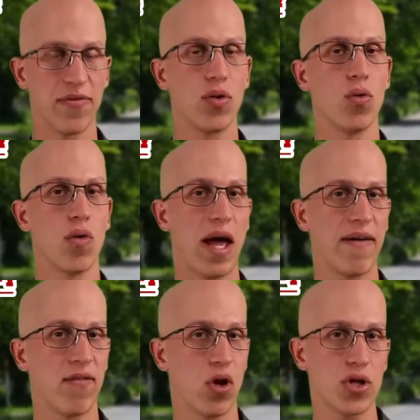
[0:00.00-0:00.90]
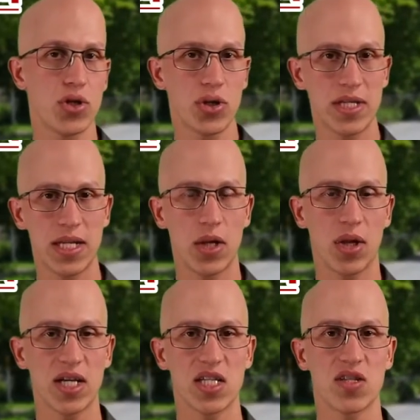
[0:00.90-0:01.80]
If you have lost your
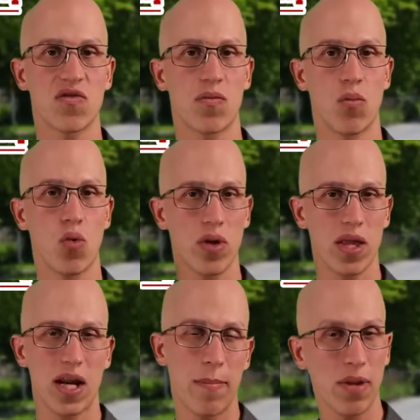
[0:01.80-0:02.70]
CDL license for more than,